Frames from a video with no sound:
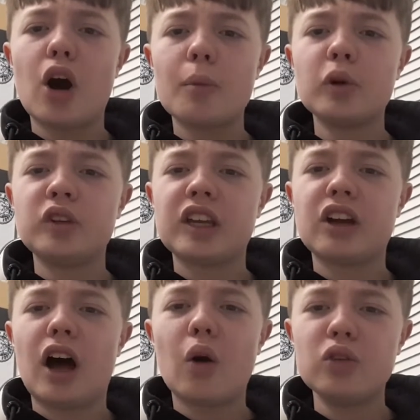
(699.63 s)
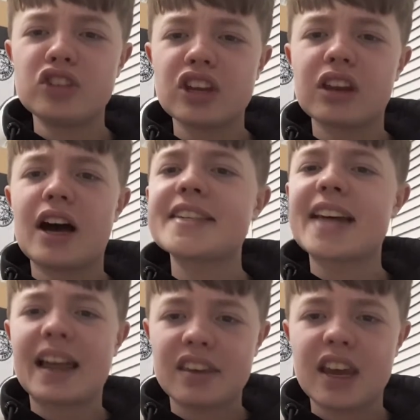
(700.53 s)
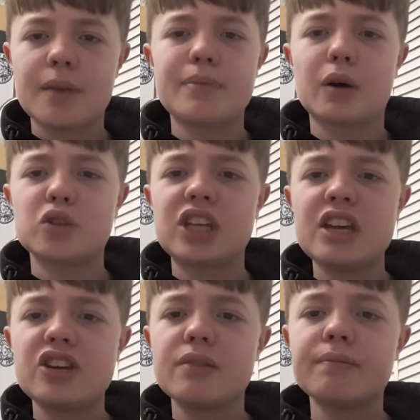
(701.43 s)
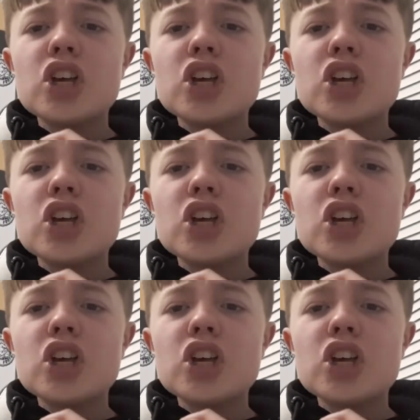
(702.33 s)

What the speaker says: on Monday night under the lights at the King Power Stadium.